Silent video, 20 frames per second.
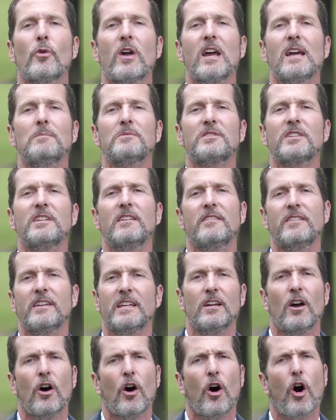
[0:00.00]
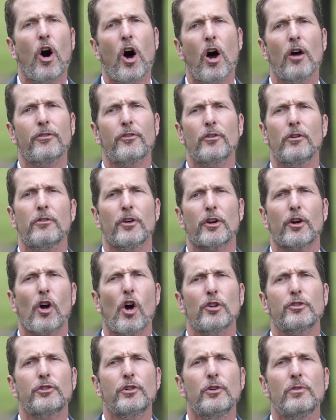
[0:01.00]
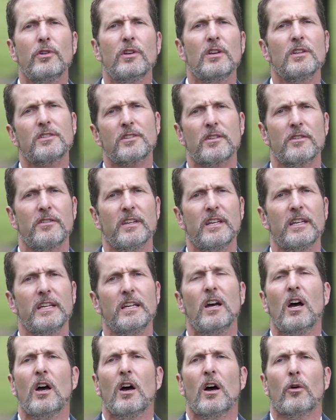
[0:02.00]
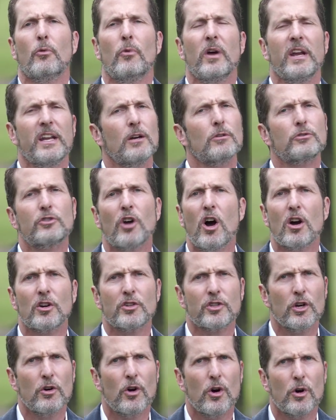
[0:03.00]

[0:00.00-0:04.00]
Ramsey, the author, the cartoonist, the radio talk show